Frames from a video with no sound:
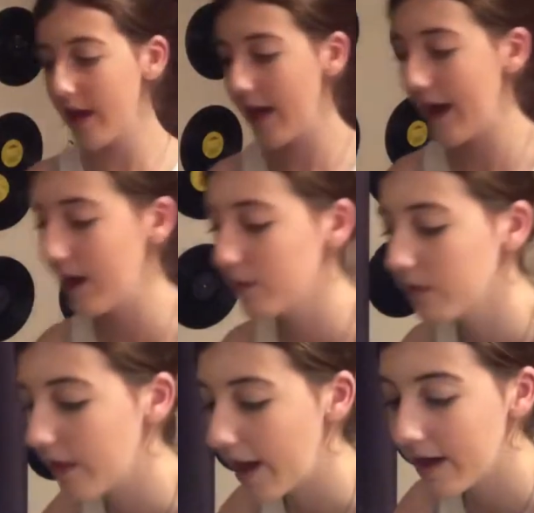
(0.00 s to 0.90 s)
out
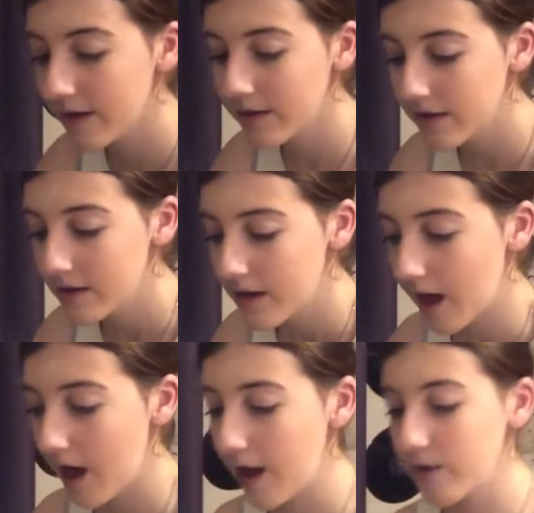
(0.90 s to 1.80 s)
there.
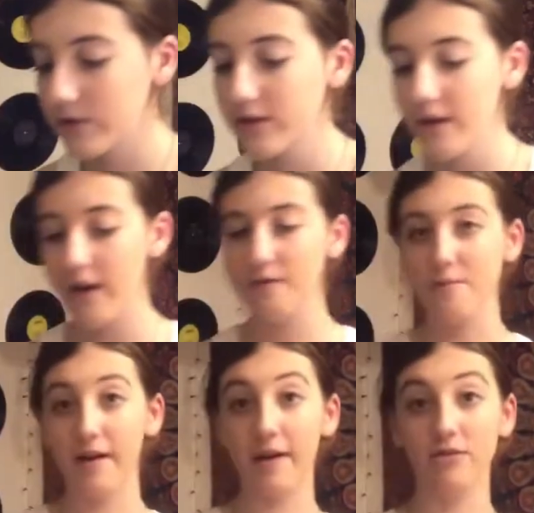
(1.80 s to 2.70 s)
I also have a
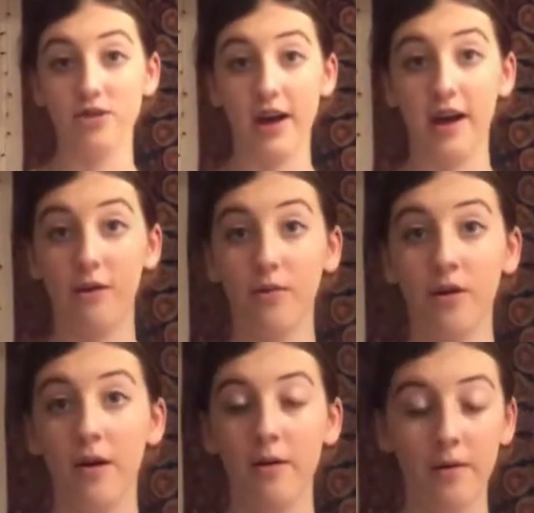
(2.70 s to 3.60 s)
brow gel,
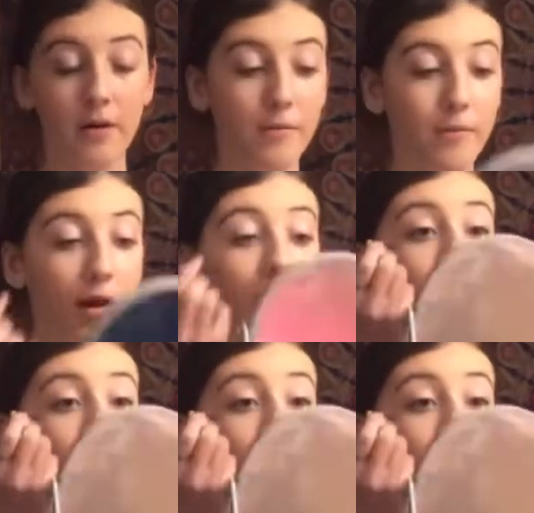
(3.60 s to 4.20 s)
but